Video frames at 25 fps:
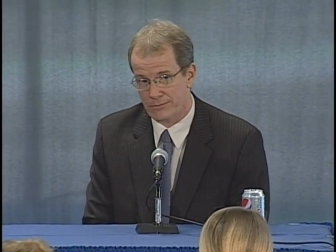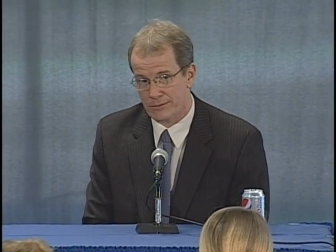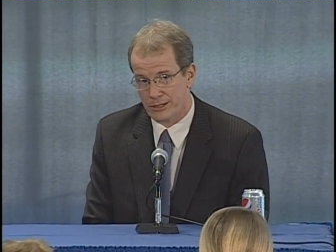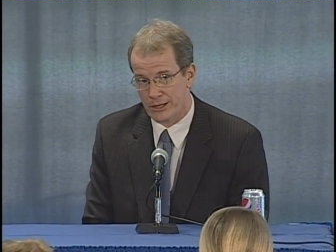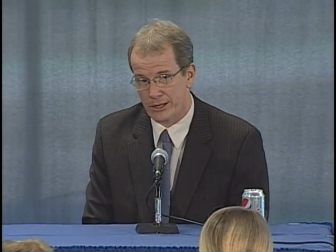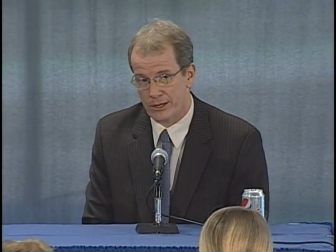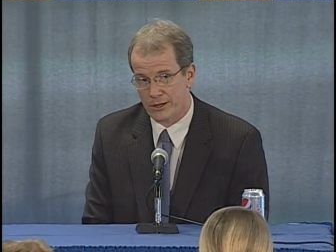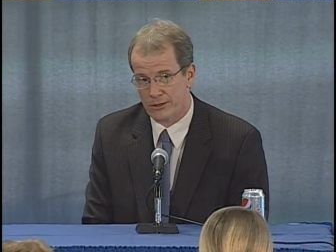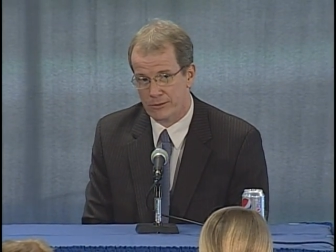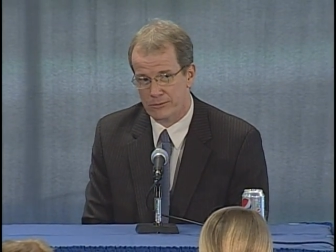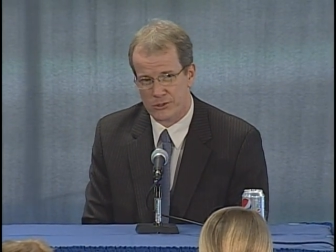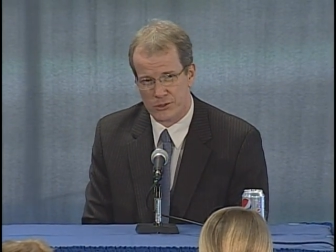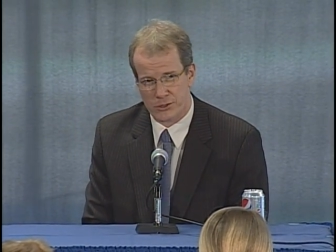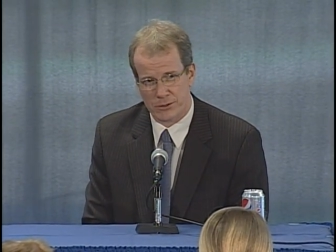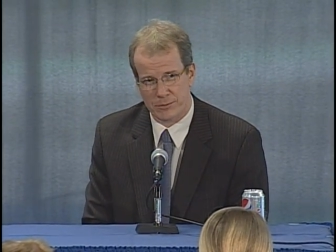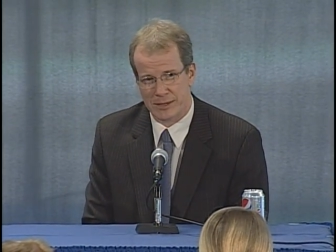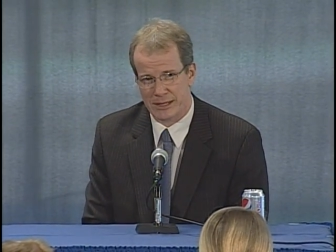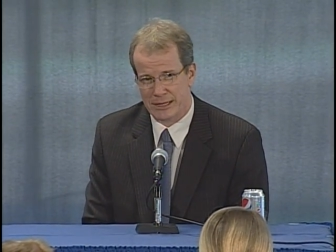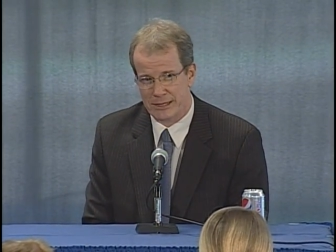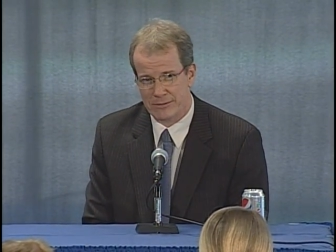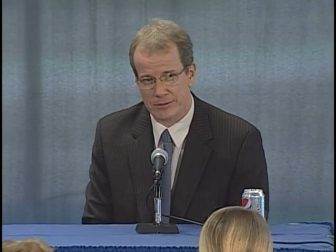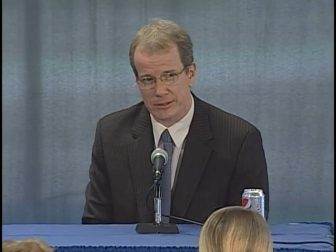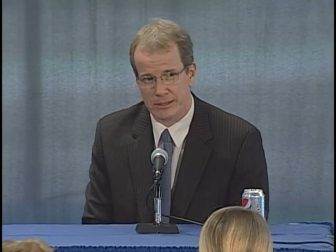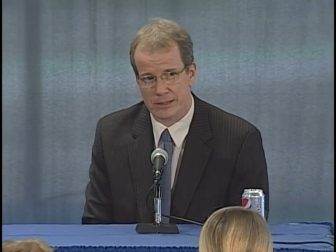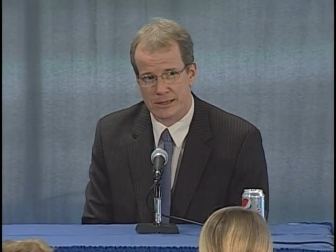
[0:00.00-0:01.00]
You know, so I mean,
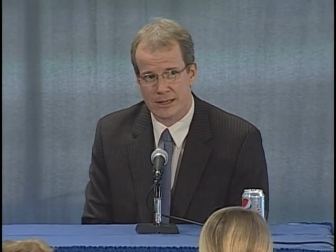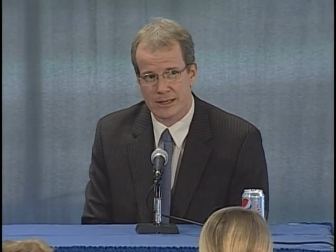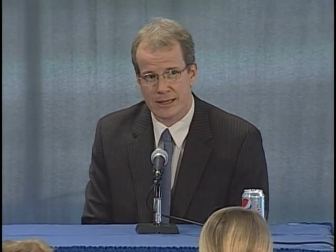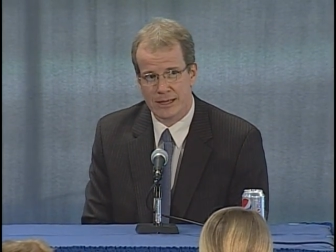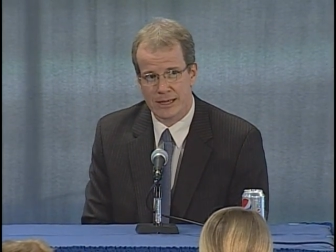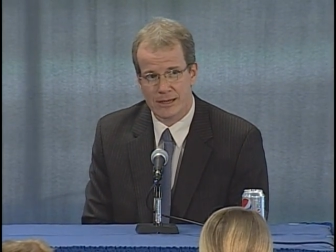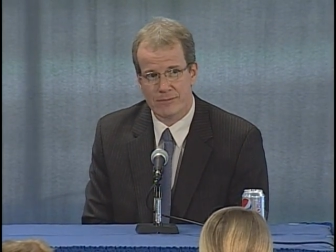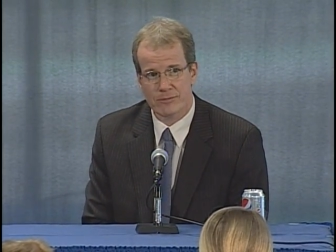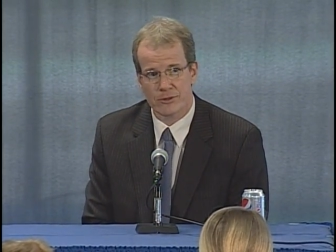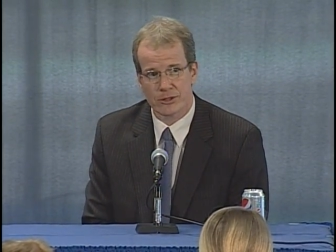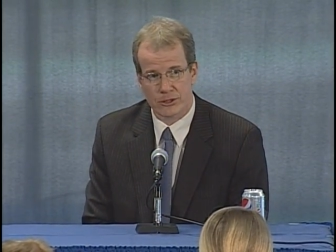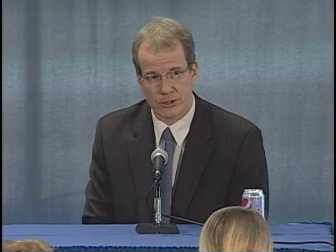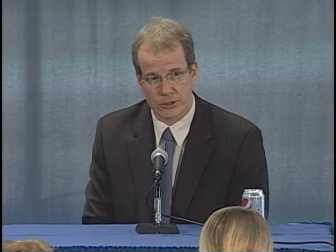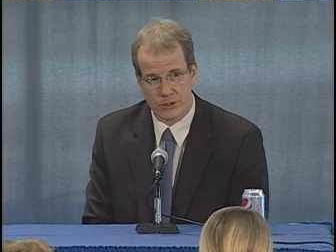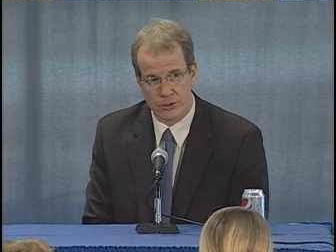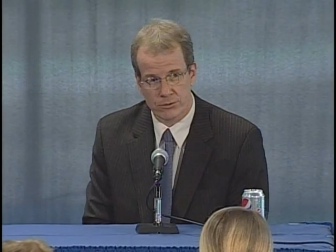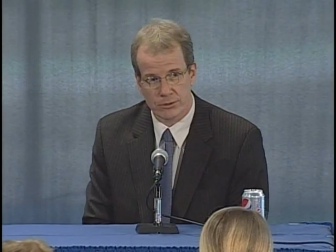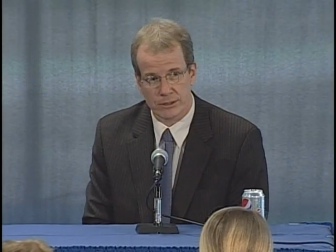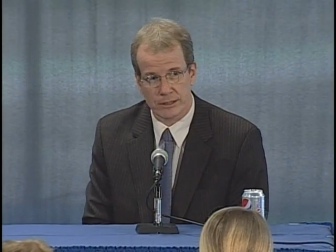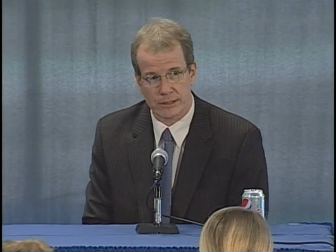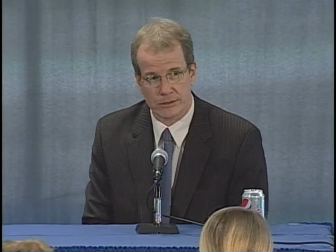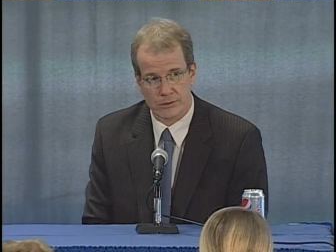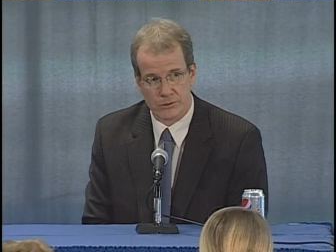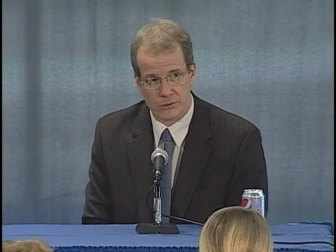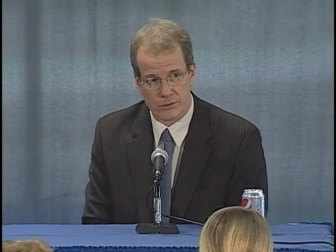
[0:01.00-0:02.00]
even even the
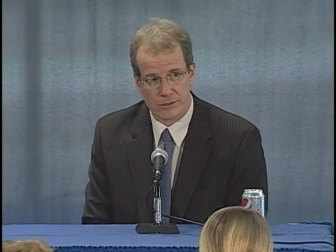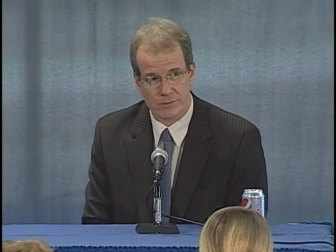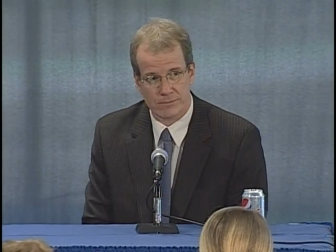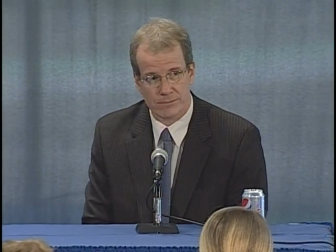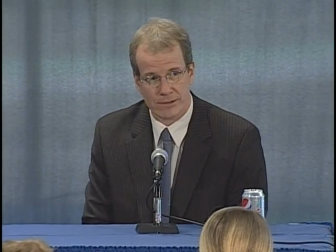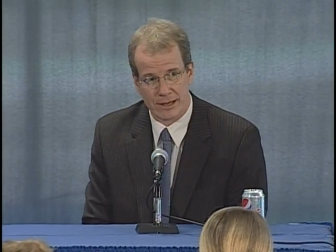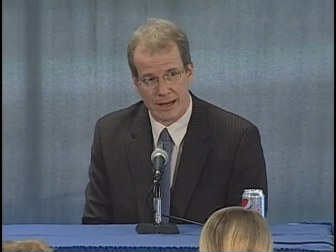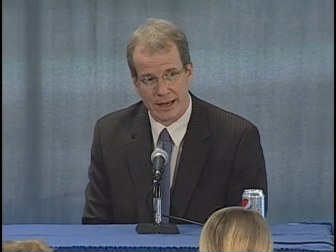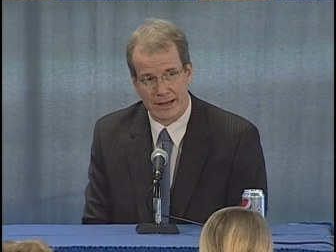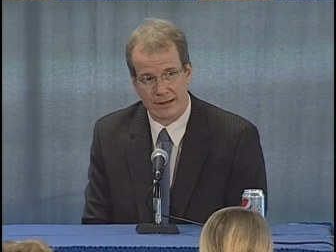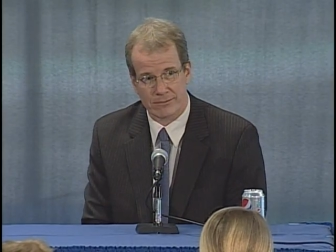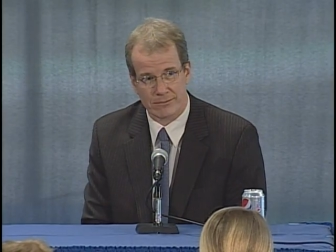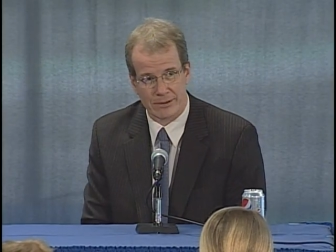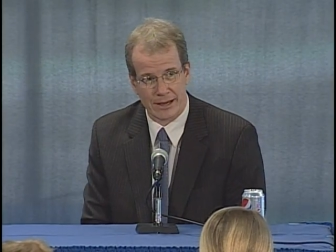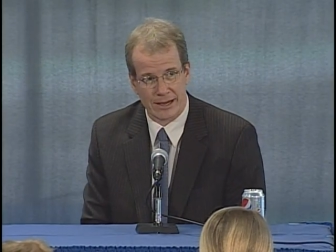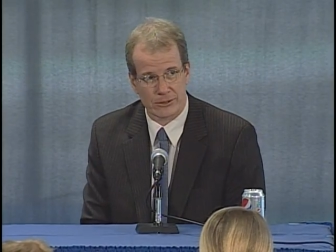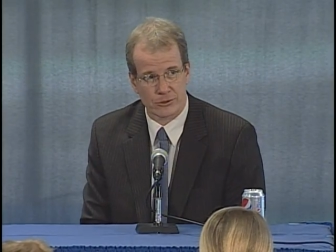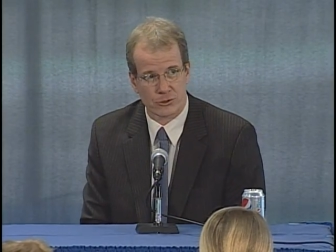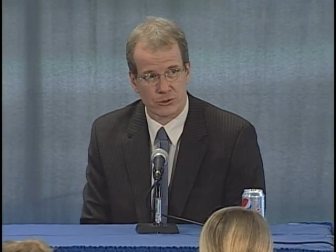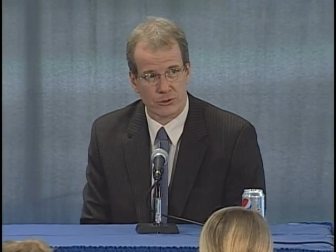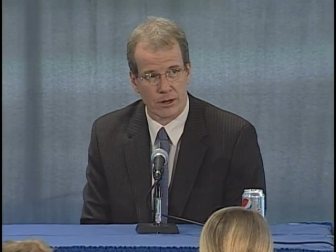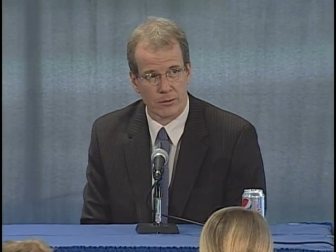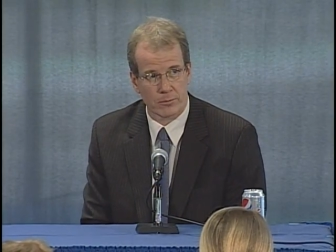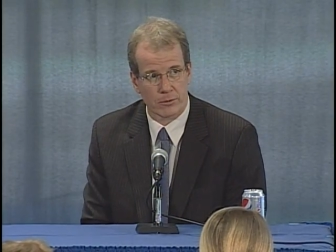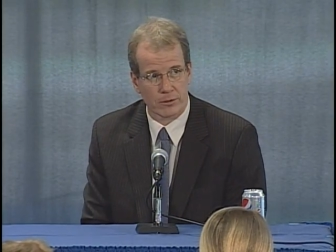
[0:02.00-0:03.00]
unions had had
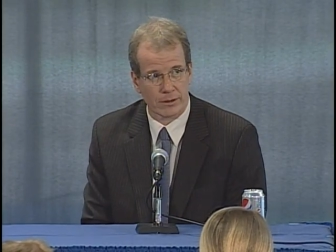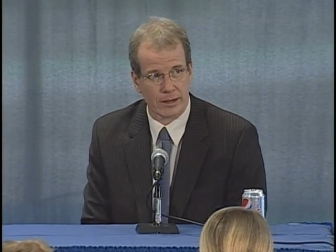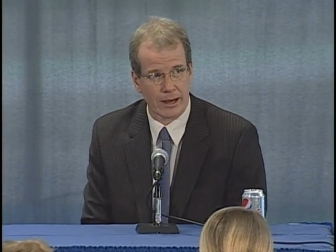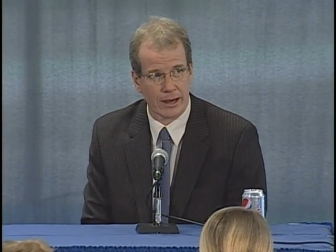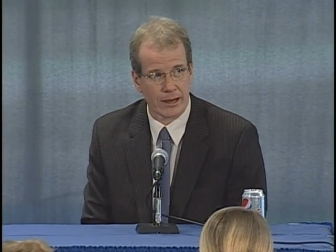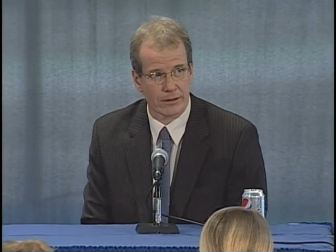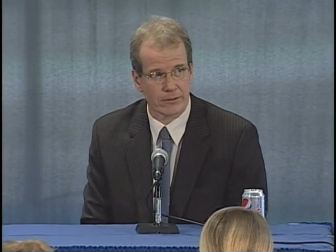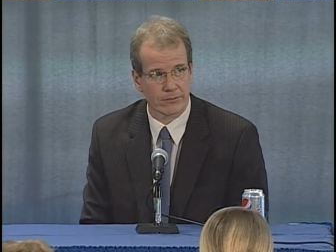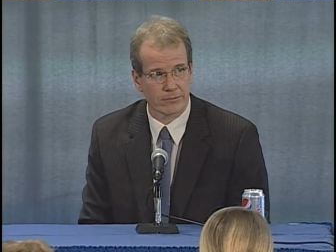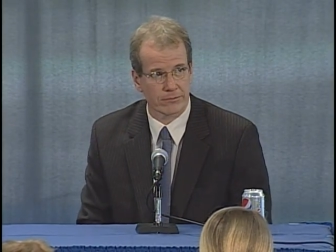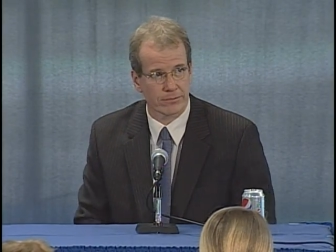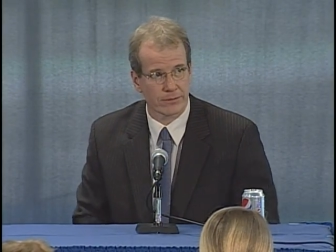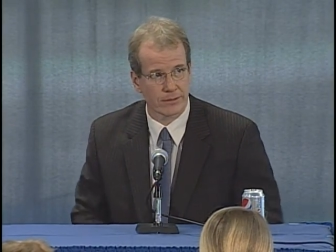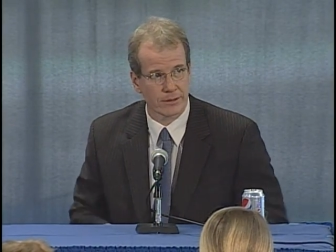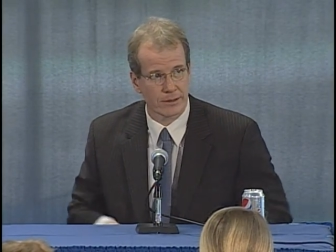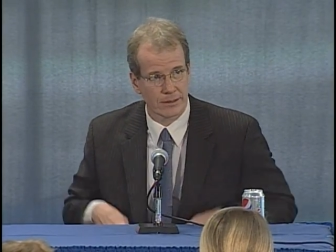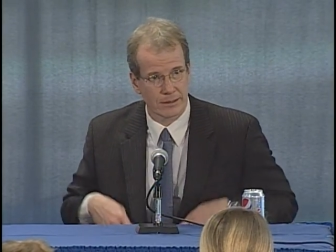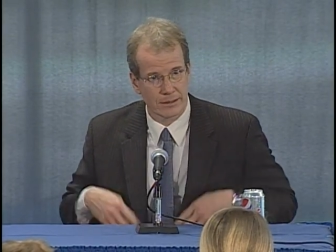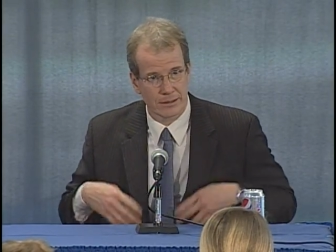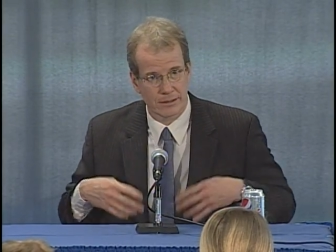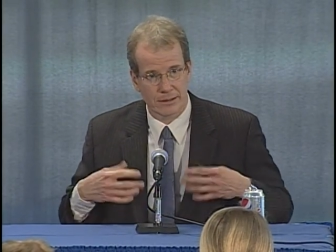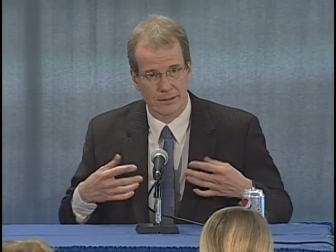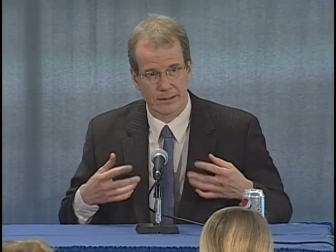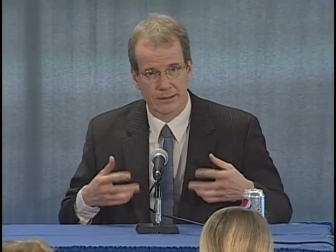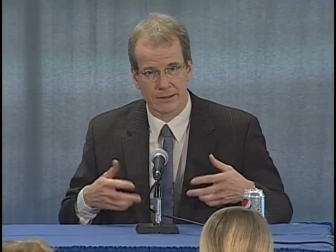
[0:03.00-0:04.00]
trouble kind of,
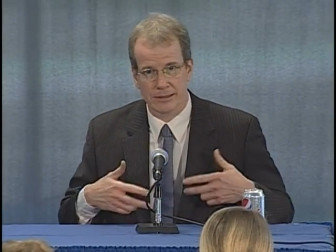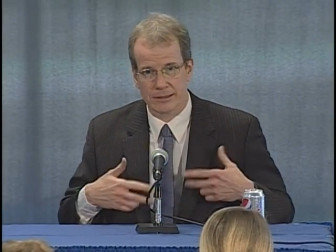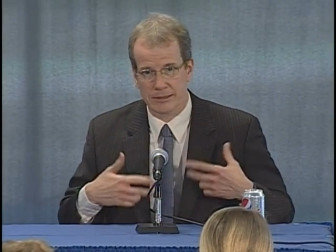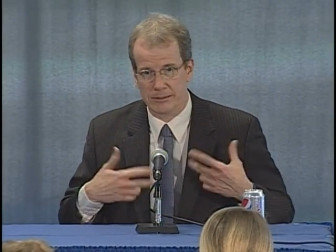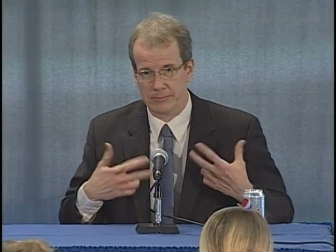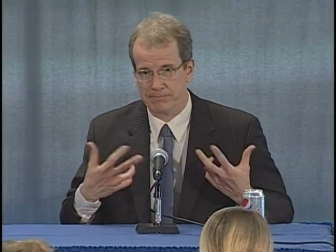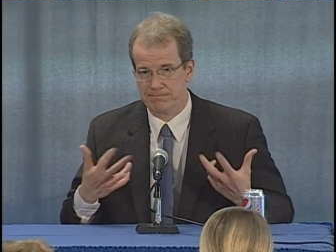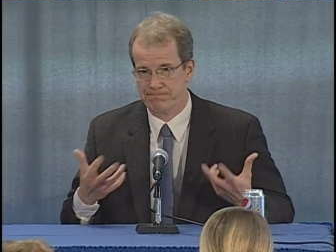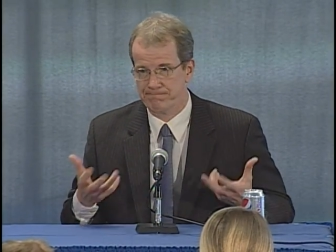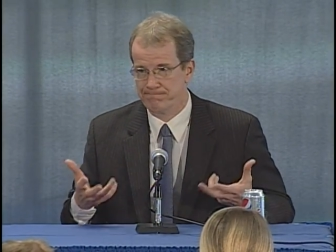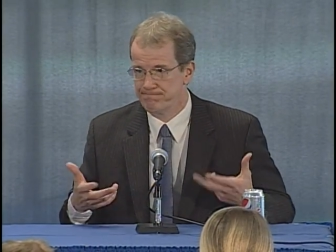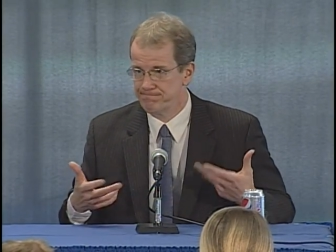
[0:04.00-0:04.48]
um,